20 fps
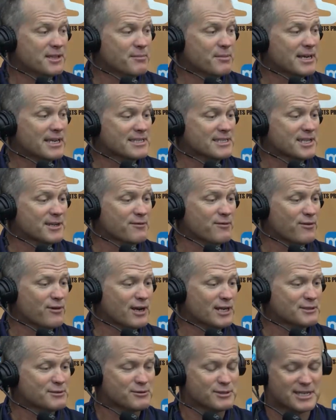the biggest thing for
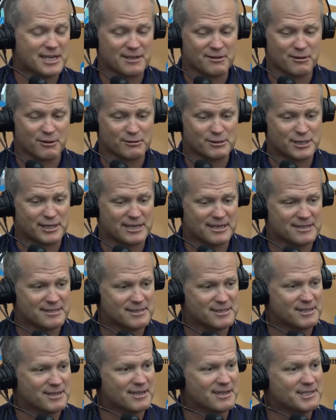us was getting those
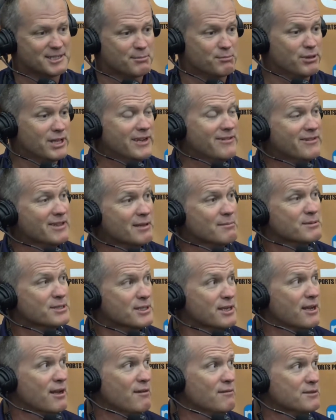kids to believe in
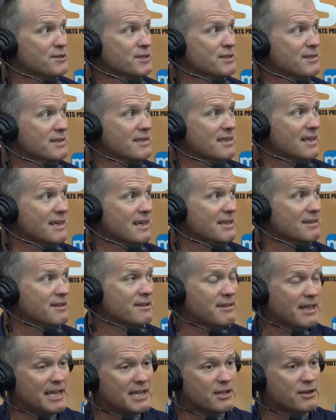themselves,
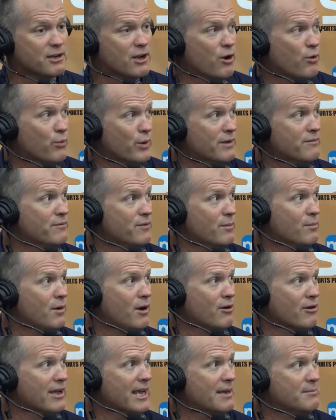that they could go win
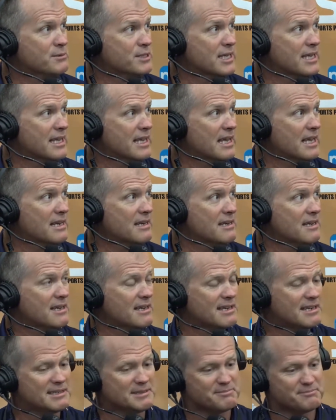football games again.
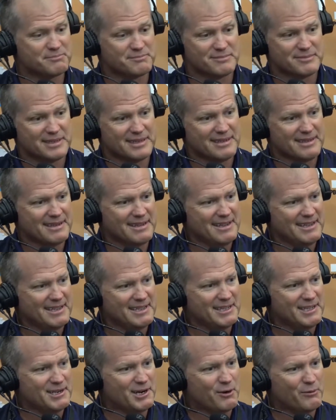
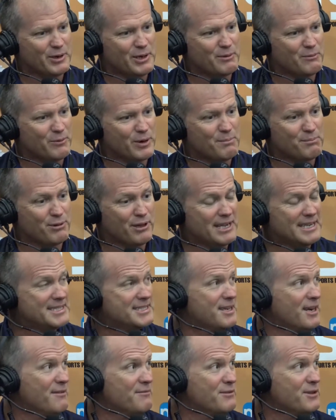We played
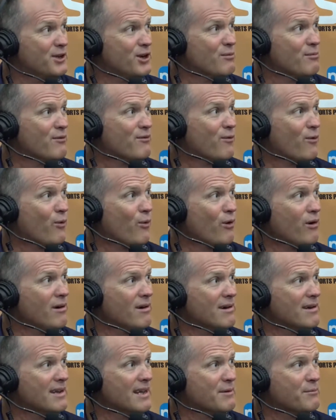tough the year before,
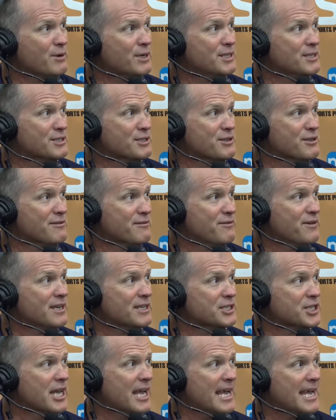and we just couldn't
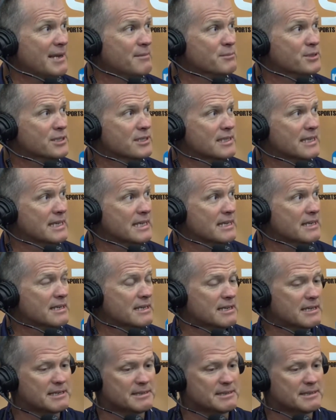finish games. And